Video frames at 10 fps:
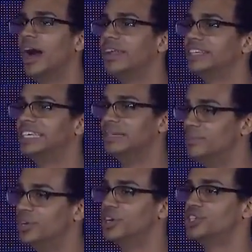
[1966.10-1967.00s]
how to keep
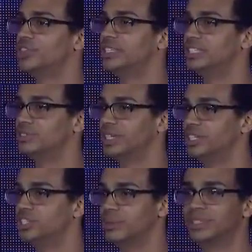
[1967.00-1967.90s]
nurturing these
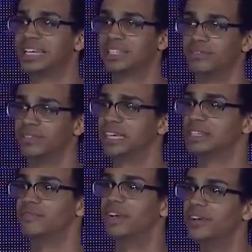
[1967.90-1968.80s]
relationships. It gets it
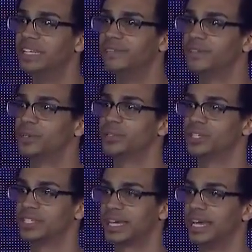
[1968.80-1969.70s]
gets very difficult
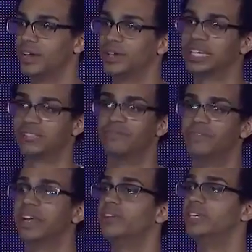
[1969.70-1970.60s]
to scale. It gets
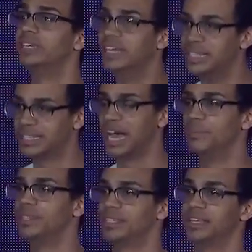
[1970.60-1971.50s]
very
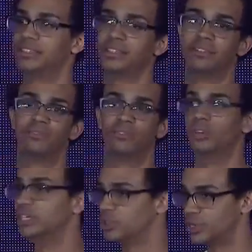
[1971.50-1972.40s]
time intensive,
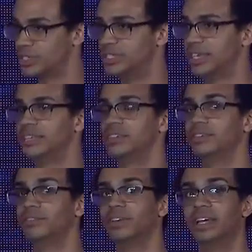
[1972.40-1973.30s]
resource
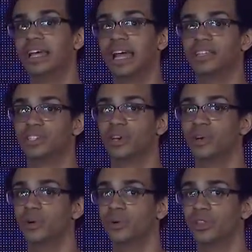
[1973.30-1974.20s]
intensive. And
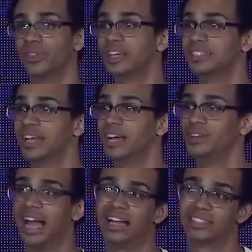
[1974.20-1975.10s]
so the things that I do,
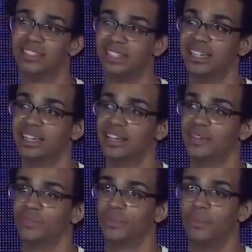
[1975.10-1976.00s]
I actually,
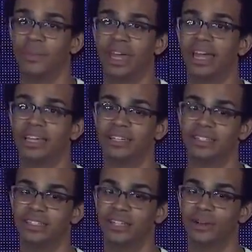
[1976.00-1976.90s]
and
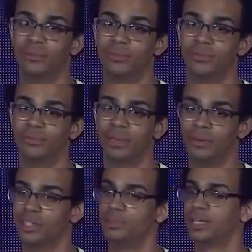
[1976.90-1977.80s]
you know,
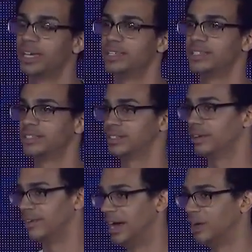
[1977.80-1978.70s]
maybe it's because
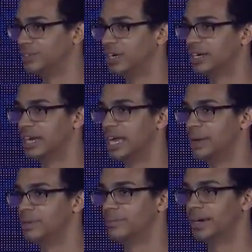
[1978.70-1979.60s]
of how young I
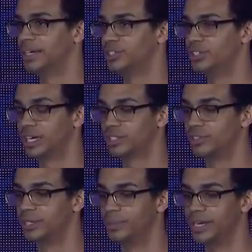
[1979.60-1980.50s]
am in my
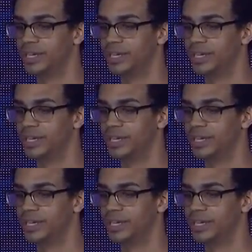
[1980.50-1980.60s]
trajectory, but